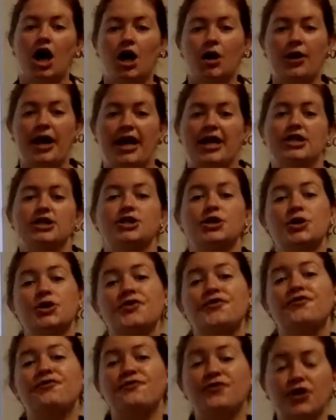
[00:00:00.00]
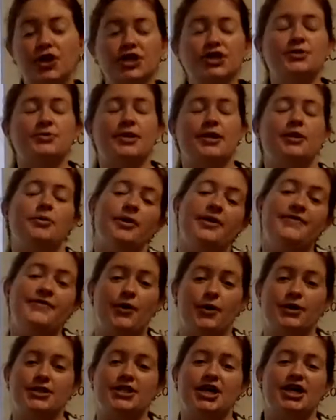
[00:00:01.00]
Okay, so the first one that we
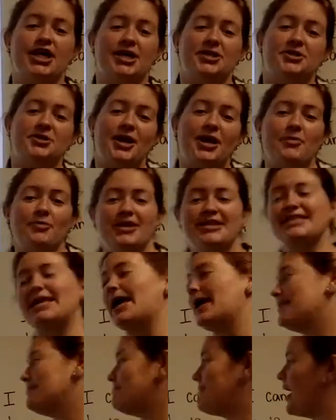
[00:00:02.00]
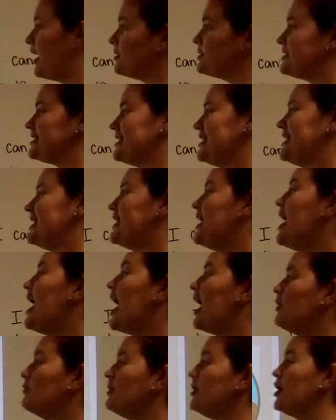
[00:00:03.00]
focused on yesterday was a mountain.
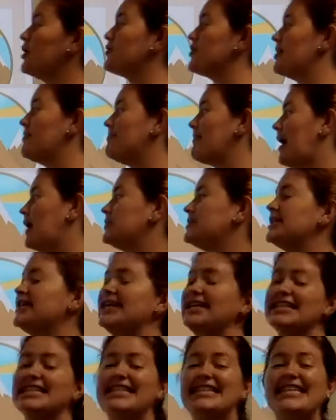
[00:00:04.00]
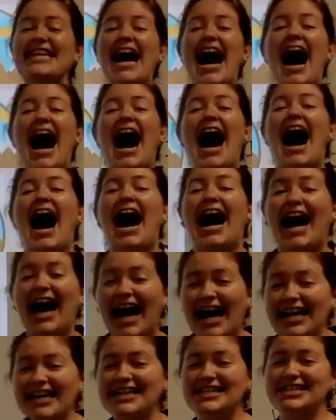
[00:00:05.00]
And we know that a mountain is the
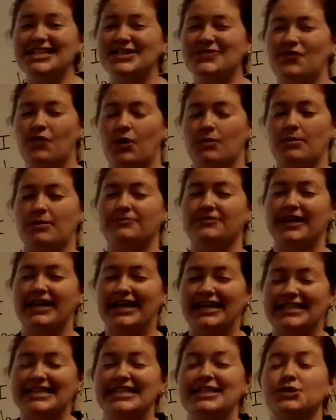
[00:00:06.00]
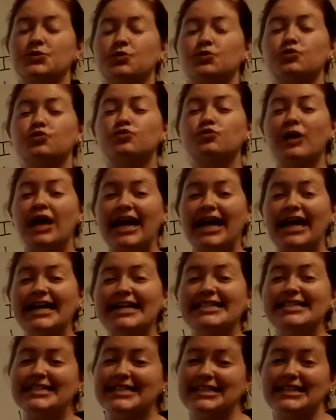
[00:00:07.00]
highest form of land. It's
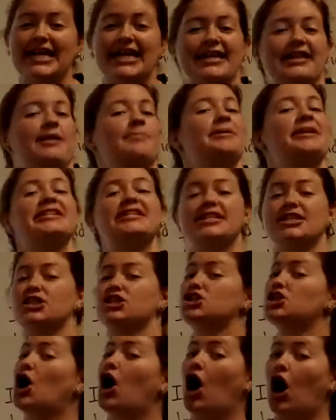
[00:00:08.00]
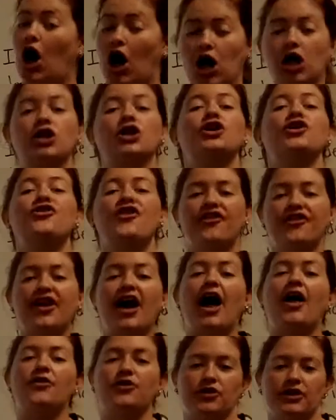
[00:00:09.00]
raised land. That means it's taller than the
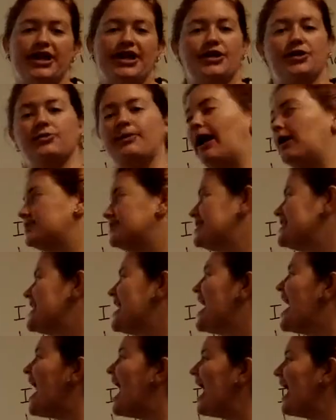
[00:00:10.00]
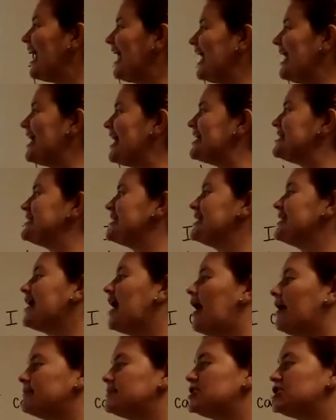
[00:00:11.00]
other land around it. And it
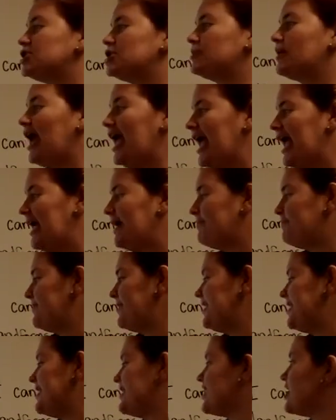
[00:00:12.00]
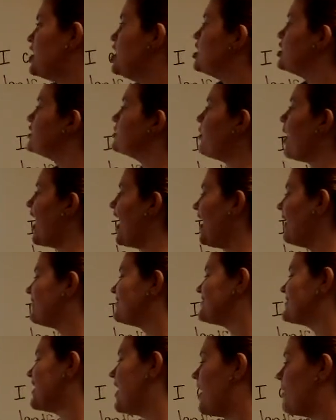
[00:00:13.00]
comes to a peak. So I
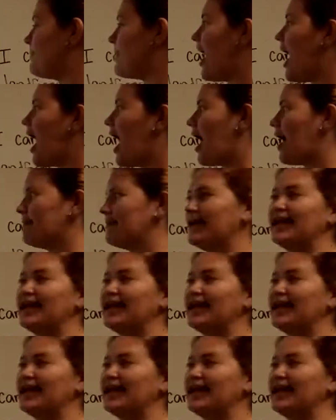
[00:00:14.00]
have some